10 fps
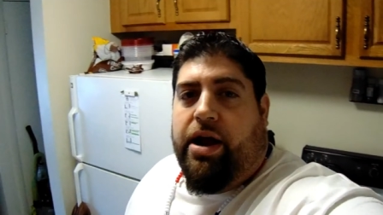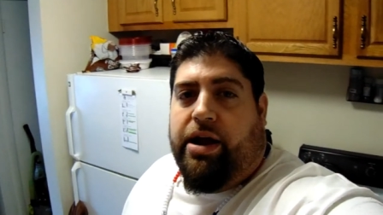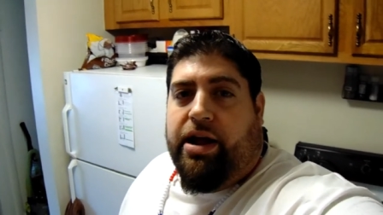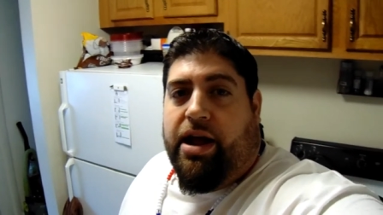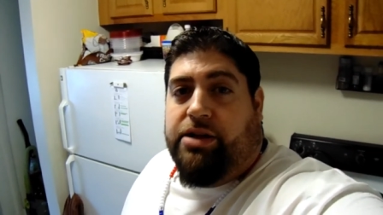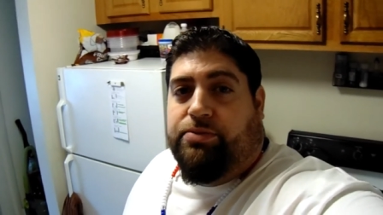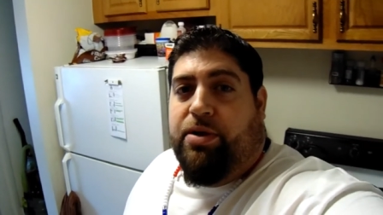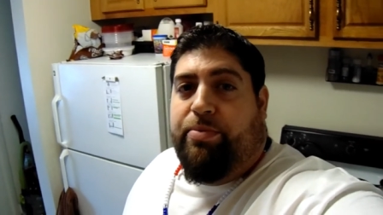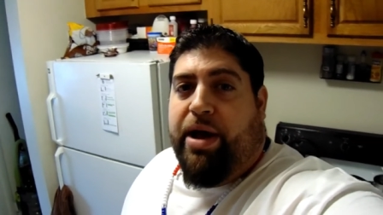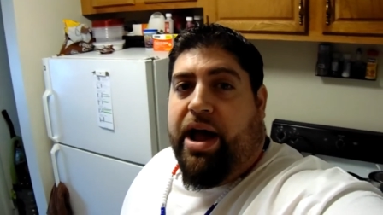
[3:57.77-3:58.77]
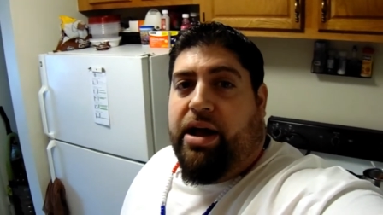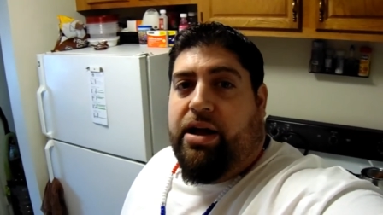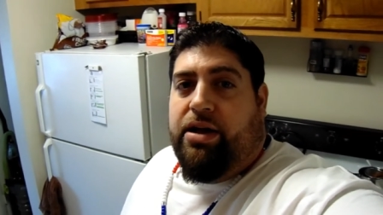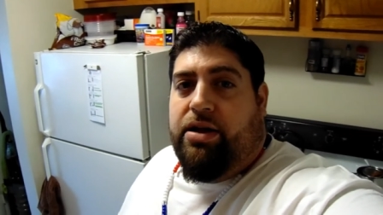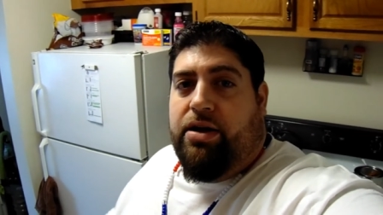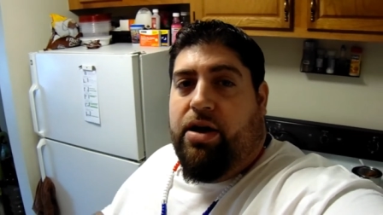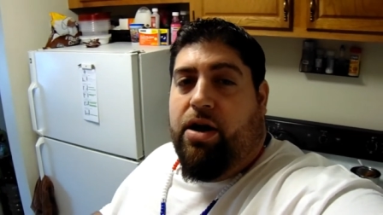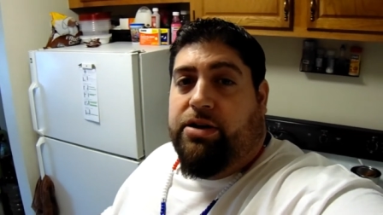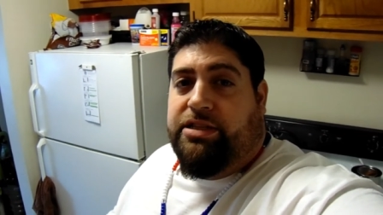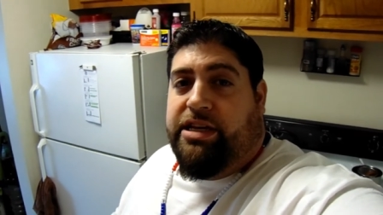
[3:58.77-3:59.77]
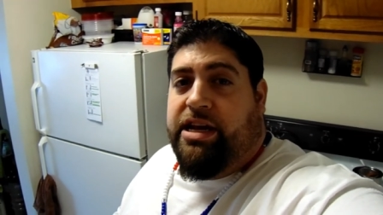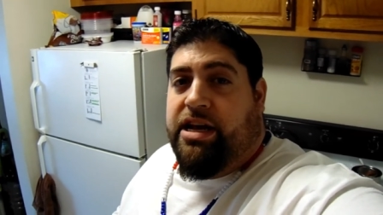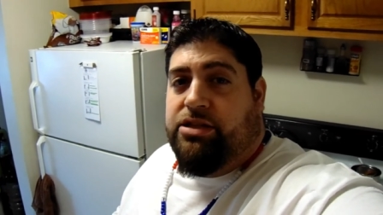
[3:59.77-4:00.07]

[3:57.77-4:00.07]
Alright guys, we're back. Our tea